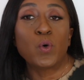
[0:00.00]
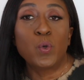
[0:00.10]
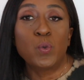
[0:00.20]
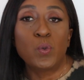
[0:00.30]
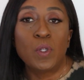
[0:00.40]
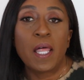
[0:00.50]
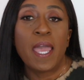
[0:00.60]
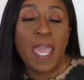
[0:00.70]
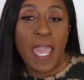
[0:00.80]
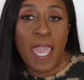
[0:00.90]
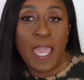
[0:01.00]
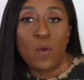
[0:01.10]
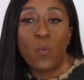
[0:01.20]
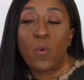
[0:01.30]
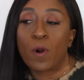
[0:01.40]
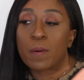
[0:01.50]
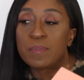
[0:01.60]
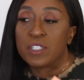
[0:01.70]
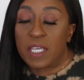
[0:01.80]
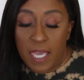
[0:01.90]
cool and
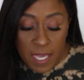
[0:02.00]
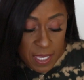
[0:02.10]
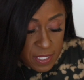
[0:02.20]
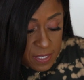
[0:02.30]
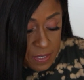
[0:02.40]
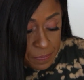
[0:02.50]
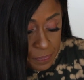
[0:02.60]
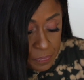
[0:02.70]
warm shades.